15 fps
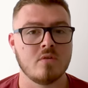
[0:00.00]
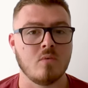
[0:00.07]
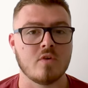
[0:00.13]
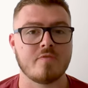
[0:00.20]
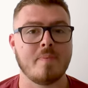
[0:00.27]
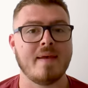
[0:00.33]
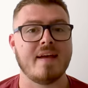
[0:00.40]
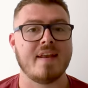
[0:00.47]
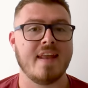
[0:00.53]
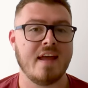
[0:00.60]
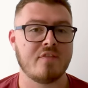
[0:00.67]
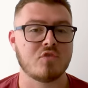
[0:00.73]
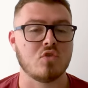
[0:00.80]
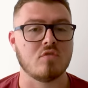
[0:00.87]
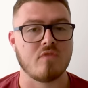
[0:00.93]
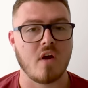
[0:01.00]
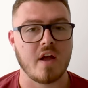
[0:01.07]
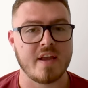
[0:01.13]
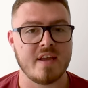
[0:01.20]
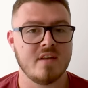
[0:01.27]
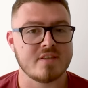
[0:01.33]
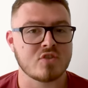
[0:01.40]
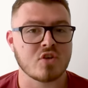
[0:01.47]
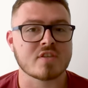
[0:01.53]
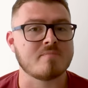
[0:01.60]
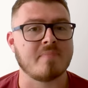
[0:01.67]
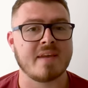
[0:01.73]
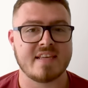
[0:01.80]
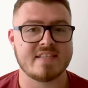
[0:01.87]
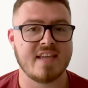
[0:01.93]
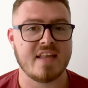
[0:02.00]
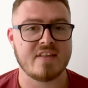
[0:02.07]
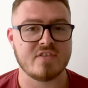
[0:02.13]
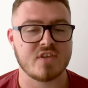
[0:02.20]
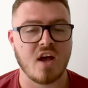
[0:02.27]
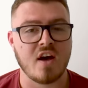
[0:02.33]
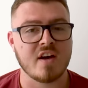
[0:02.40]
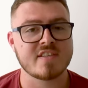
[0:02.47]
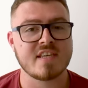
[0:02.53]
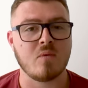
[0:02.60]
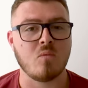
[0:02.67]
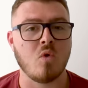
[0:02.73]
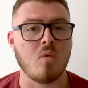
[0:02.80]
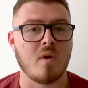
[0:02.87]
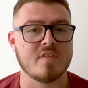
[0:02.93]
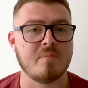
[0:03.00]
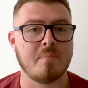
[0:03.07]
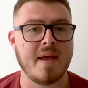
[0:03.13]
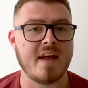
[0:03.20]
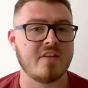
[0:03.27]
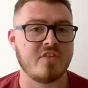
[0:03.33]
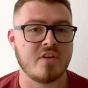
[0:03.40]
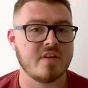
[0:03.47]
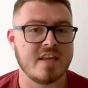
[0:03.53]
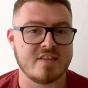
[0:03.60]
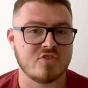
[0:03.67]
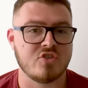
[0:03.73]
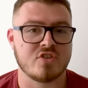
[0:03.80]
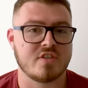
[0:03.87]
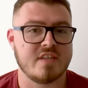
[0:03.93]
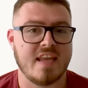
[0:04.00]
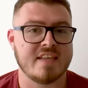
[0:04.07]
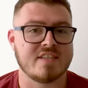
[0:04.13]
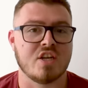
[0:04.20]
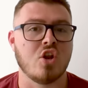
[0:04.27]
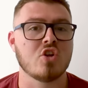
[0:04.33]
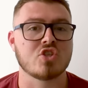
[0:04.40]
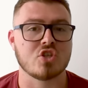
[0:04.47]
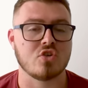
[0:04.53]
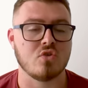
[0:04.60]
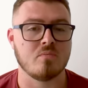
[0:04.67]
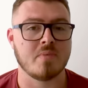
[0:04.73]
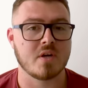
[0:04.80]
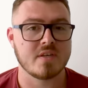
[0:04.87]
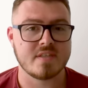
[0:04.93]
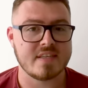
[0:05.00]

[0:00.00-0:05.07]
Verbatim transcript: What's better, left or right? Doesn't make sense. Asking what one's better, it just is illogical because